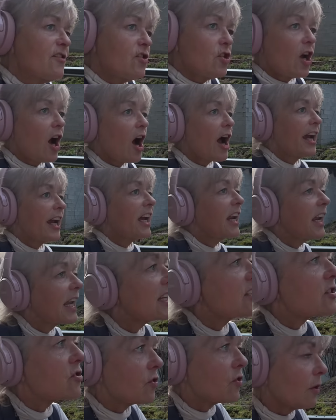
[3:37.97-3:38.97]
you high
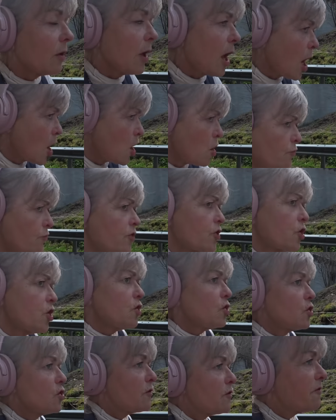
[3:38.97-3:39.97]
cholesterol,
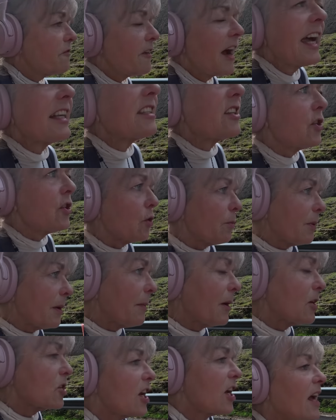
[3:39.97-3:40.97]
reduce your fat and you'll be
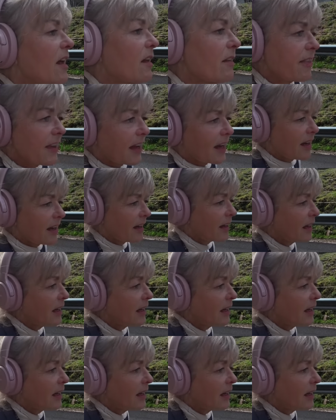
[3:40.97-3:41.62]
much healthier.